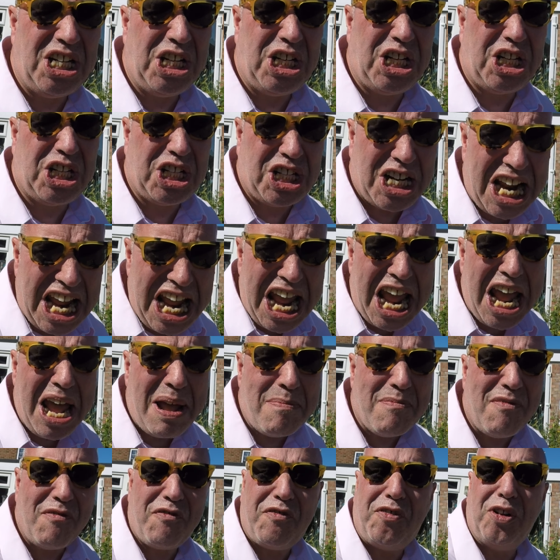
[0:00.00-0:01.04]

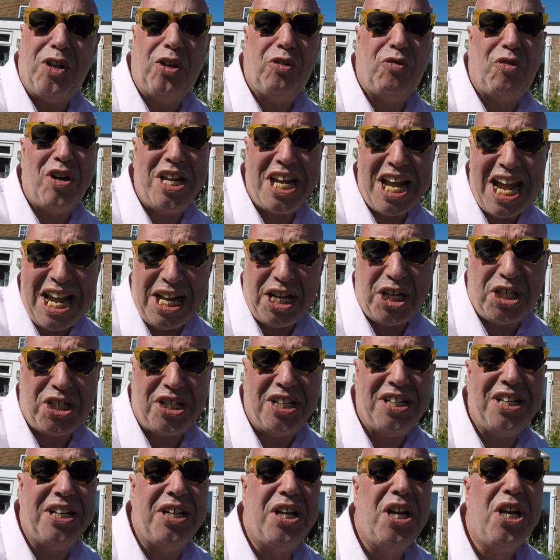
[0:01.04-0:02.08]
shameful
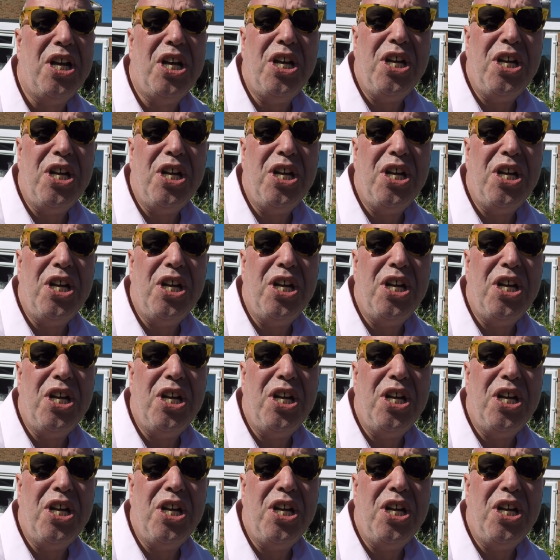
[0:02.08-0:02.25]
reaction